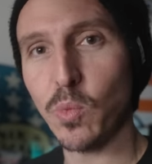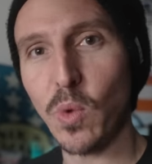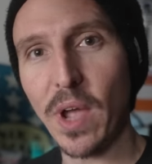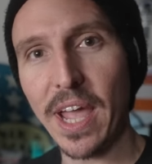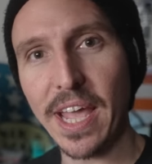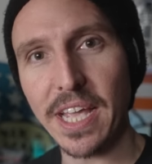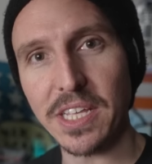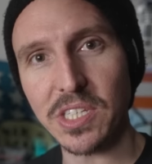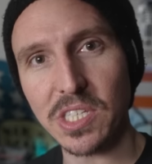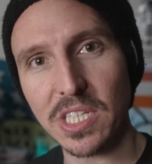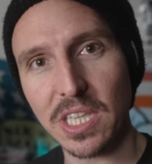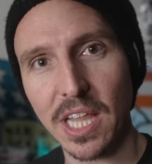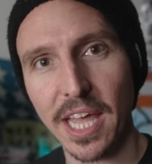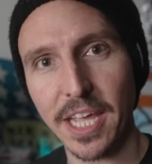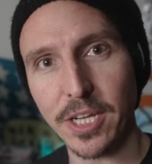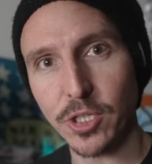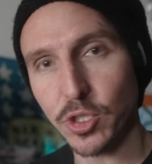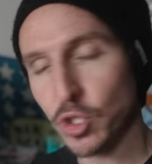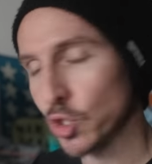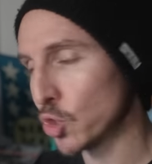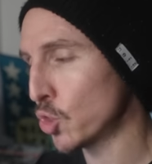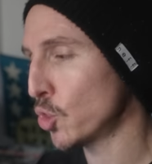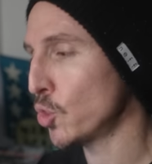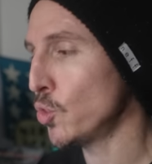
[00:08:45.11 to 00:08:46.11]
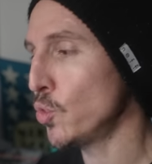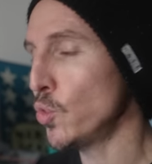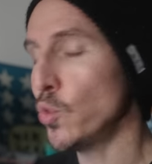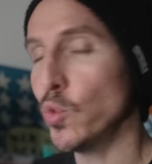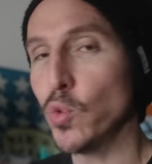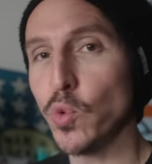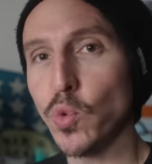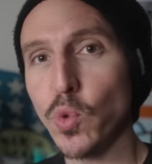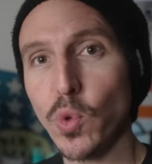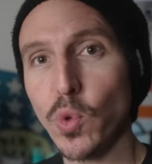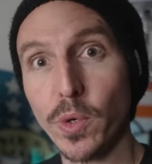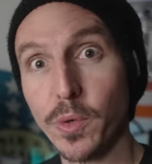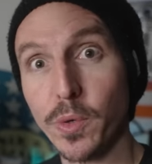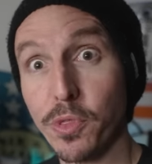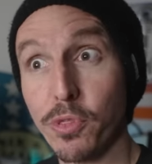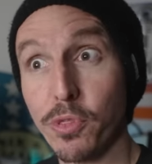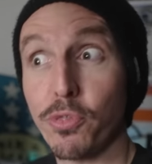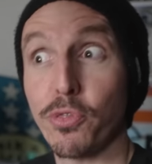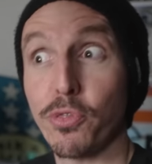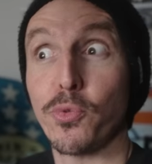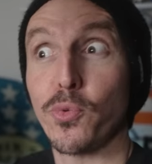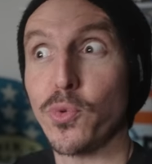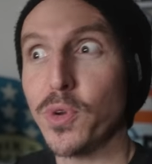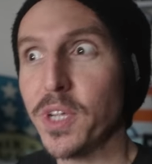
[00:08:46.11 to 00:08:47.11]
weighs like two or
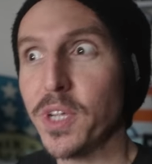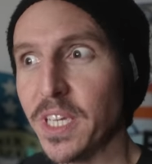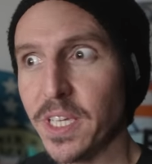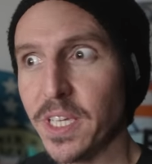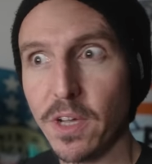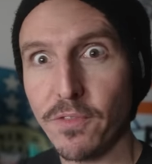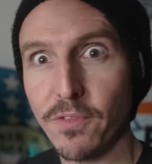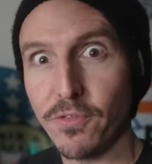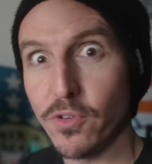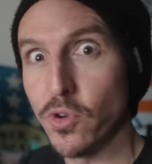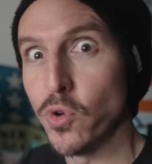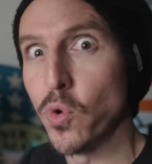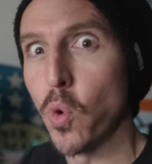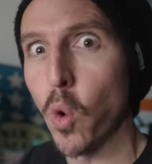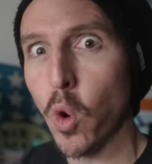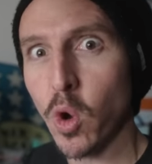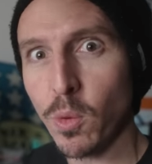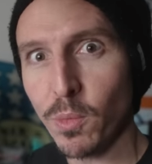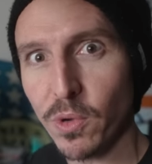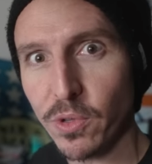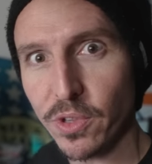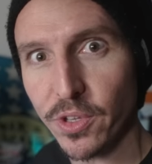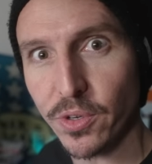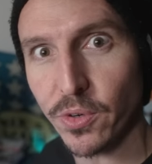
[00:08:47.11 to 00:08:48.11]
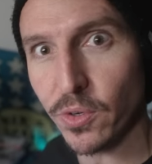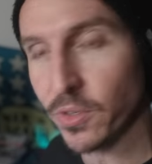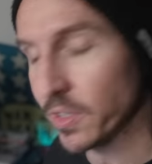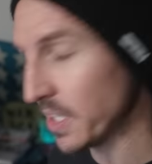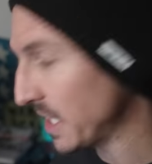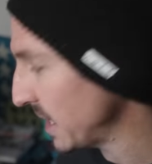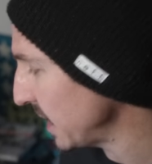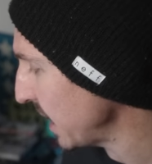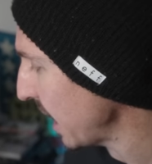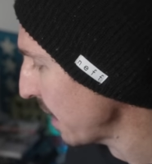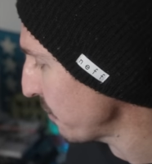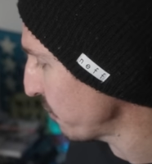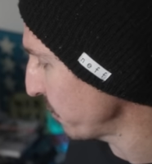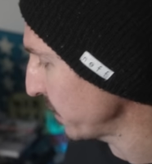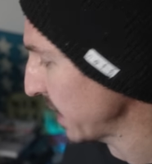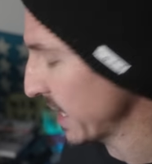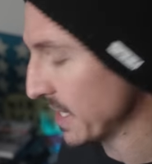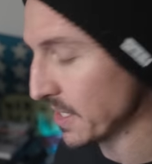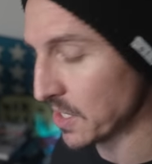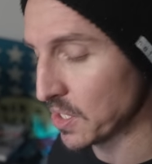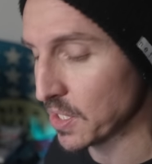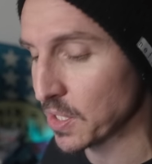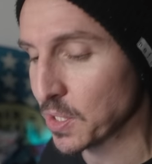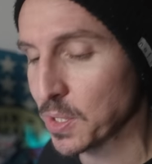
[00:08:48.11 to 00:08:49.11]
three of normal little EF
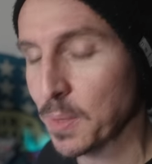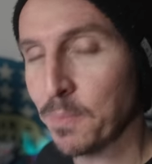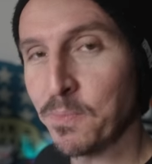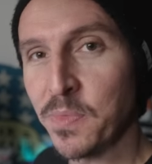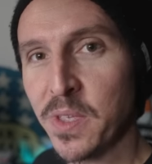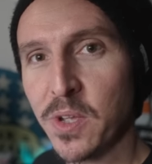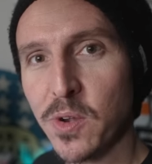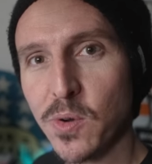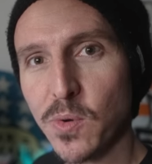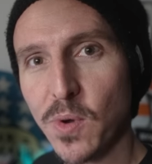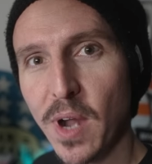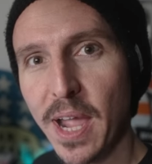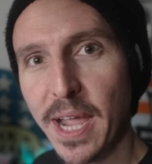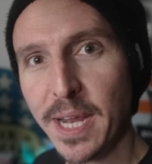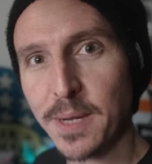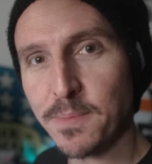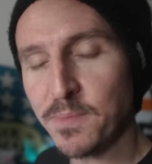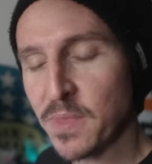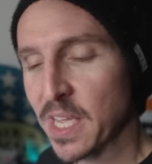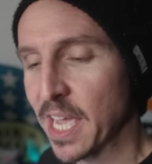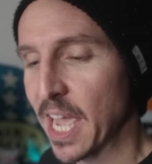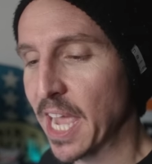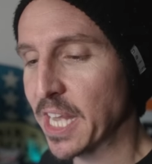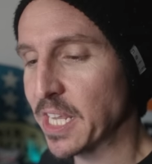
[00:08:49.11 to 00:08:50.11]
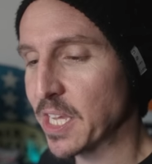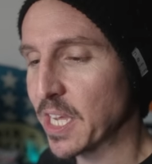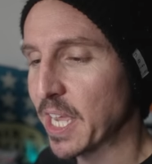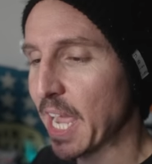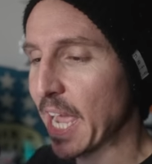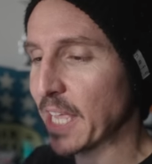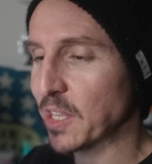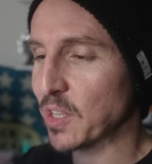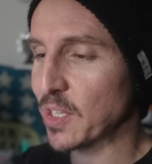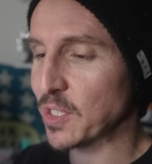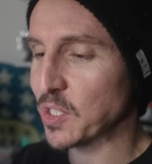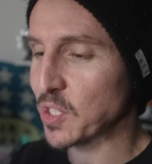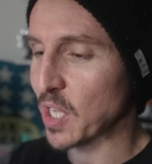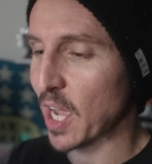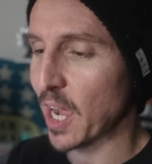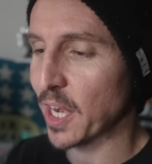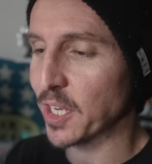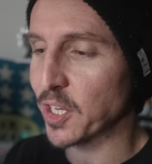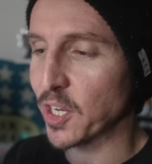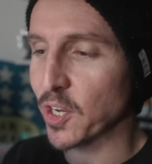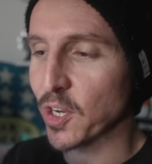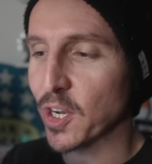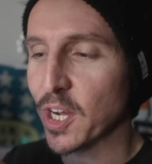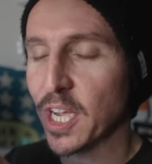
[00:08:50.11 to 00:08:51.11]
lenses, right? And you got this on
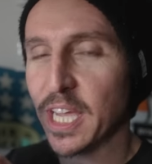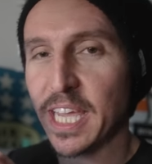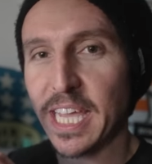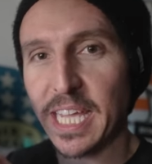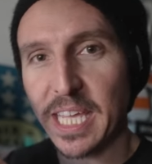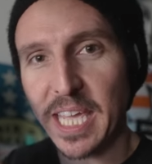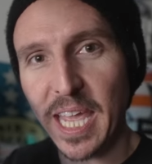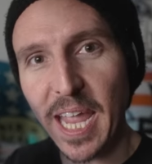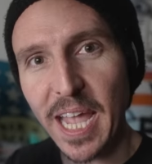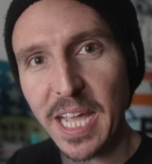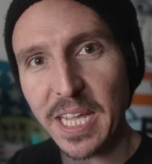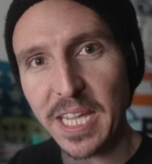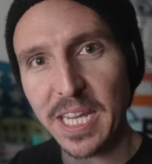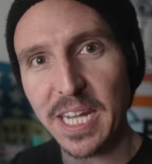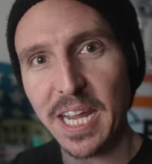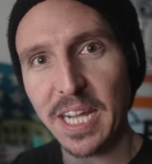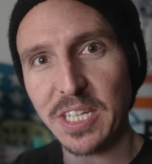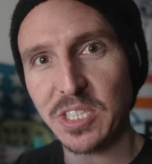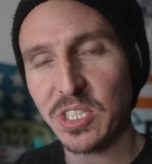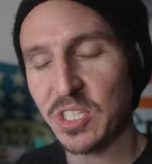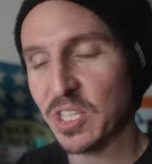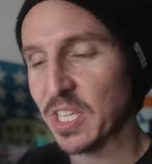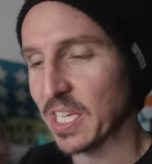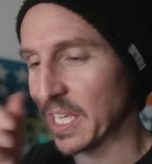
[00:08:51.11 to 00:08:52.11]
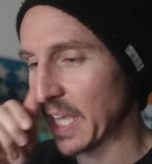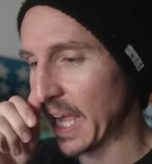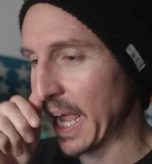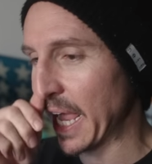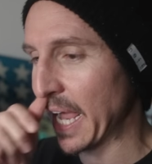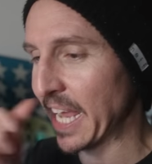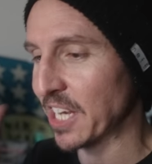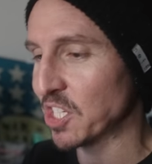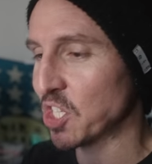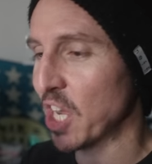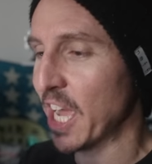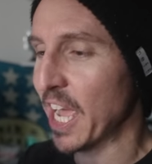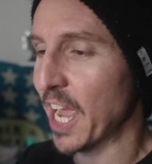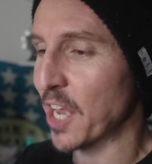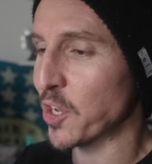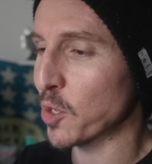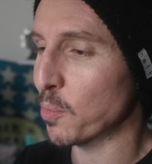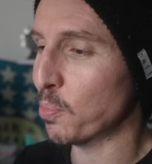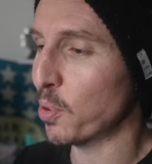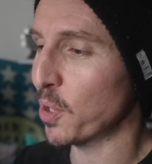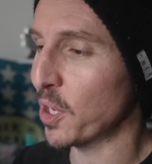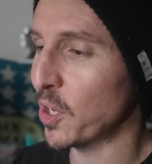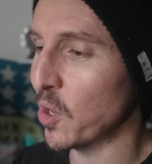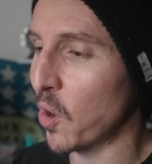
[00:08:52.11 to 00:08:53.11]
here, it can't connect to the cage, and you're
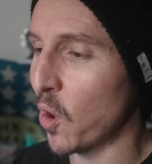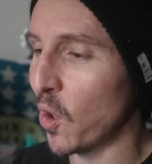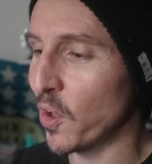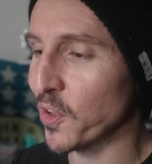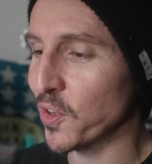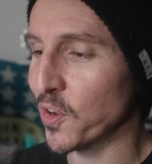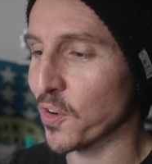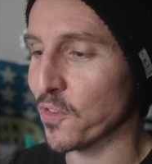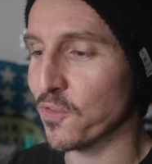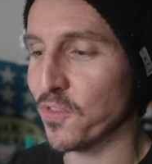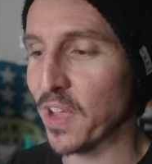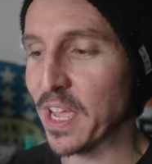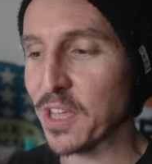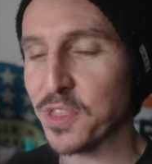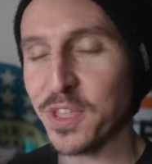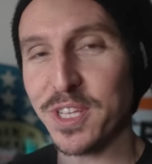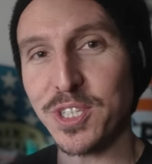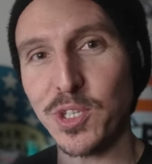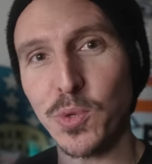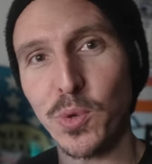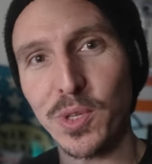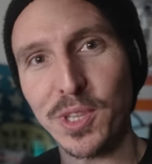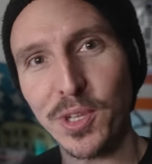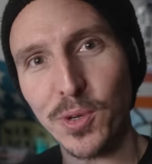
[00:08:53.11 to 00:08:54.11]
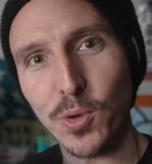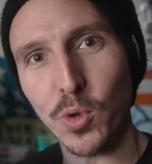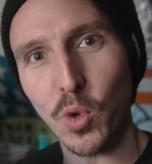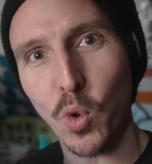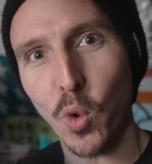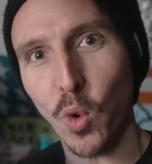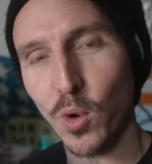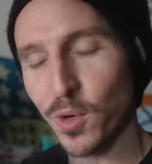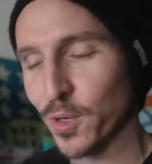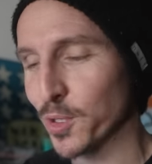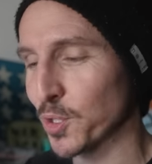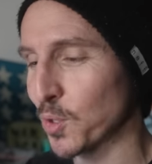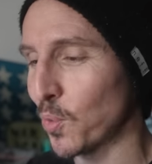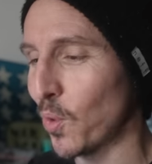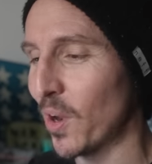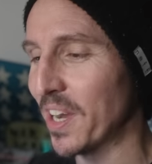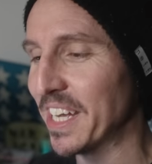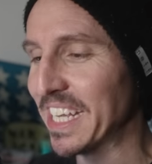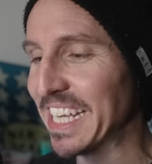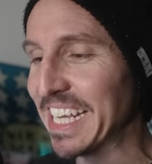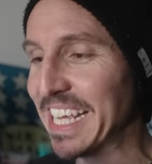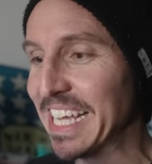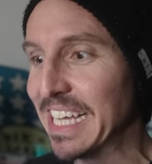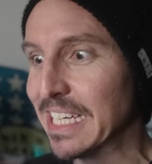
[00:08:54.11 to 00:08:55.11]
putting all your faith into a little quarter
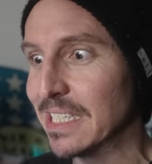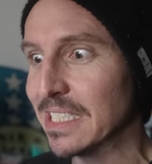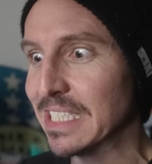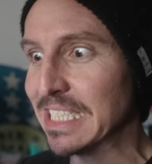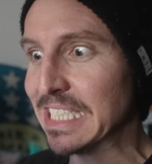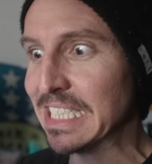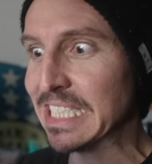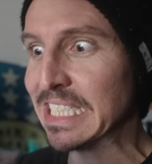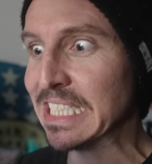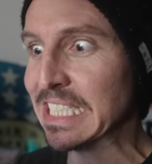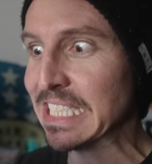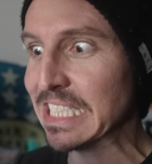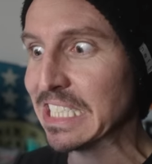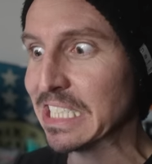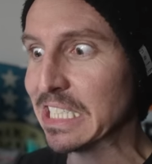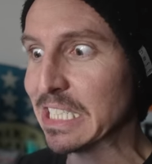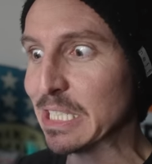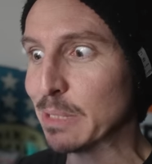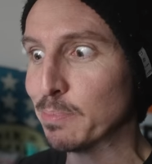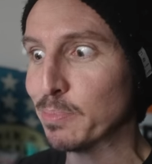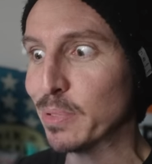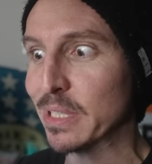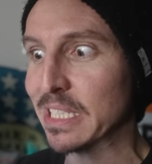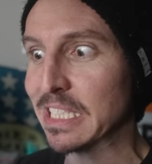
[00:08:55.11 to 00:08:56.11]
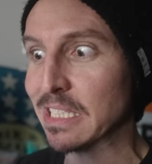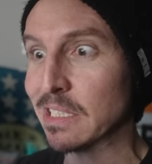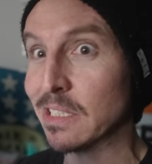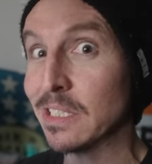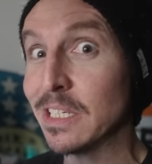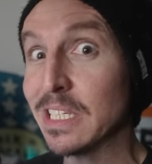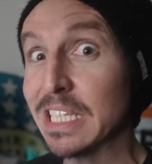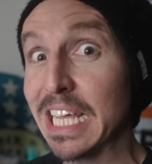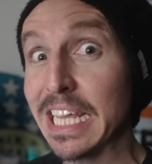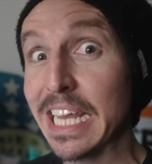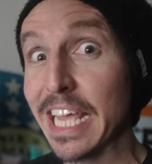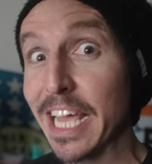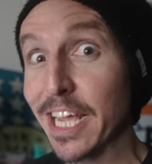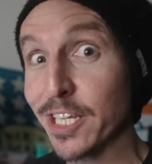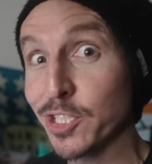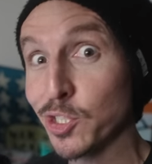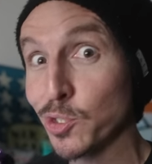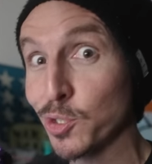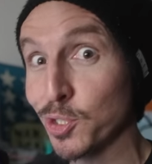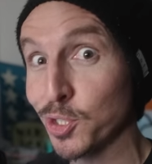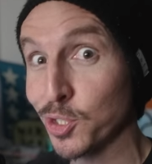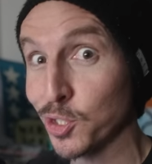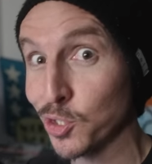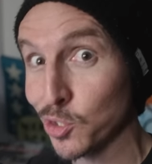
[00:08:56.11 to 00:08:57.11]
20, and it's just putting all that
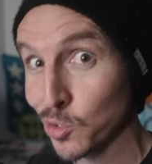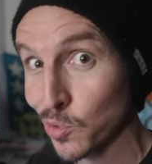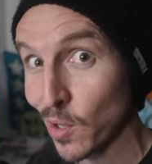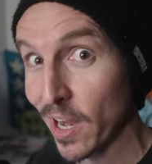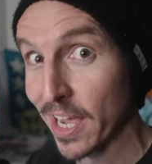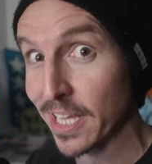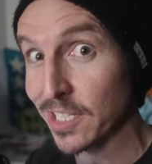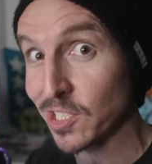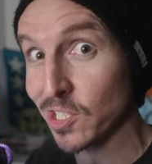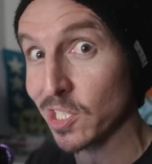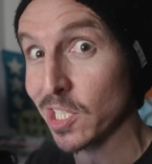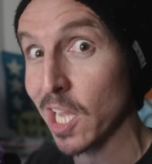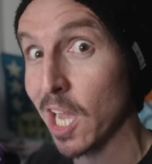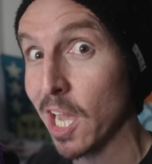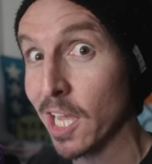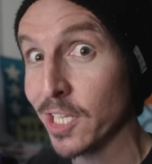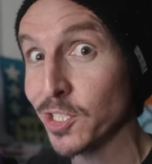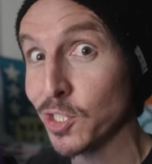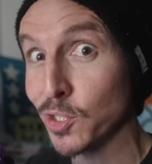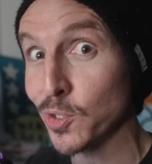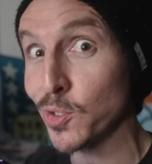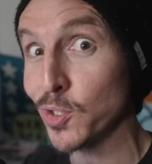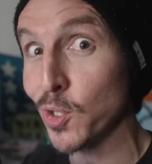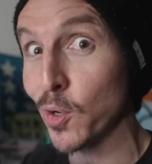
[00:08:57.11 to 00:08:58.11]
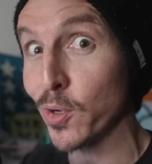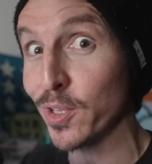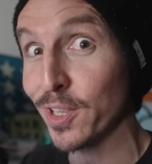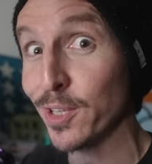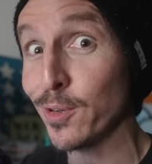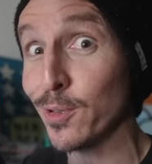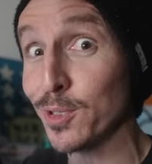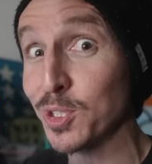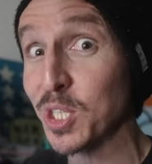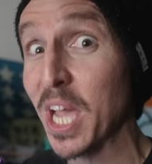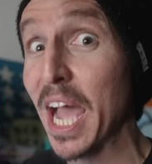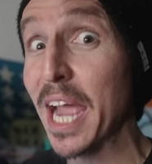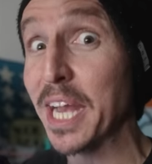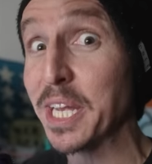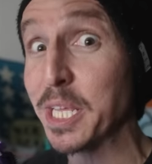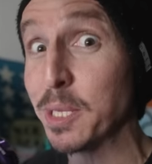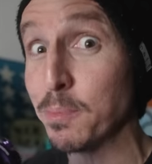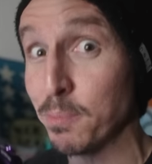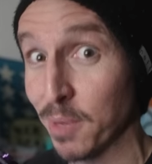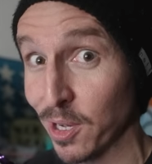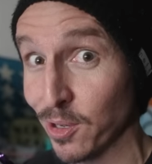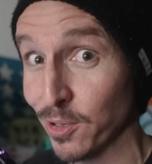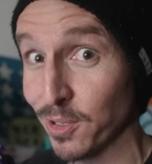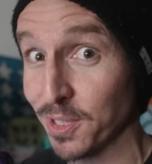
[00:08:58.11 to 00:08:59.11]
extra stress onto your little tiny
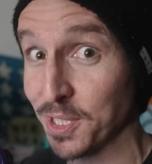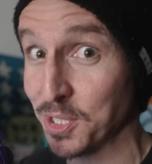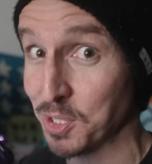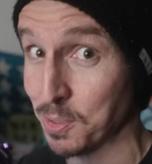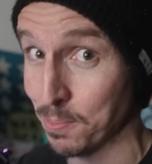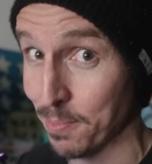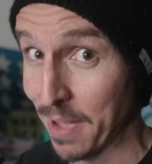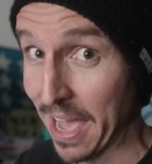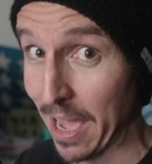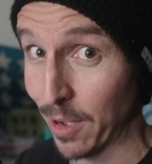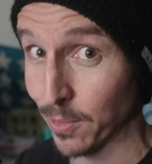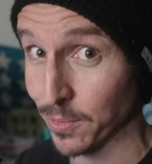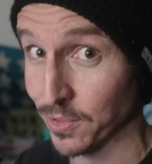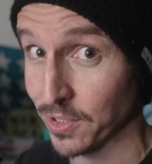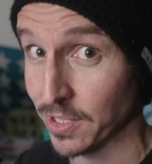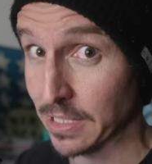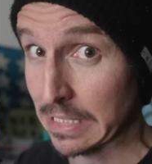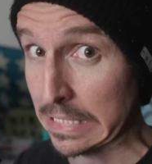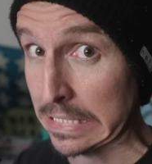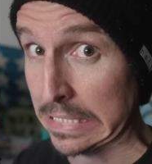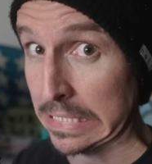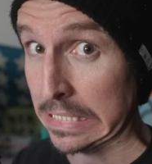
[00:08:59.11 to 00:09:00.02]
mirrorless mount.